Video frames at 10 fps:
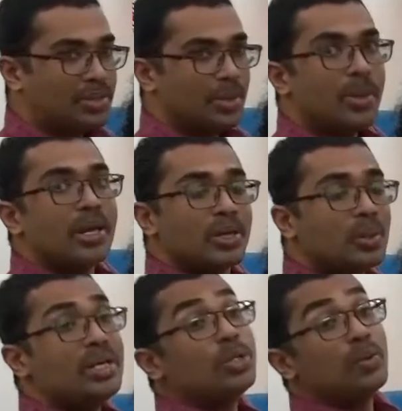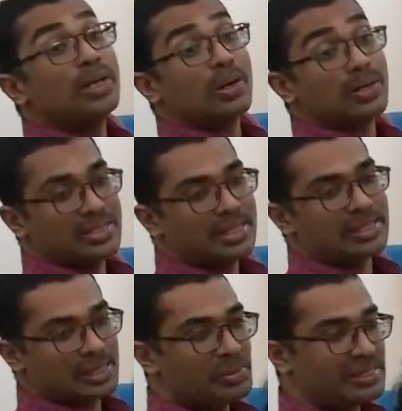So you need to work on
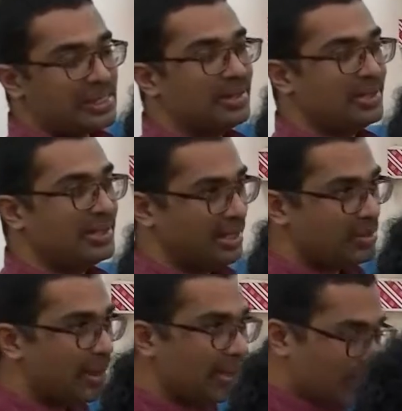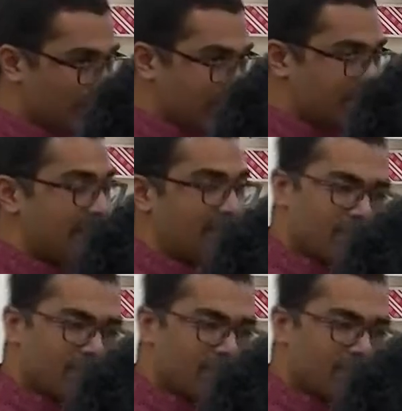skills basically. That's one thing you are saying.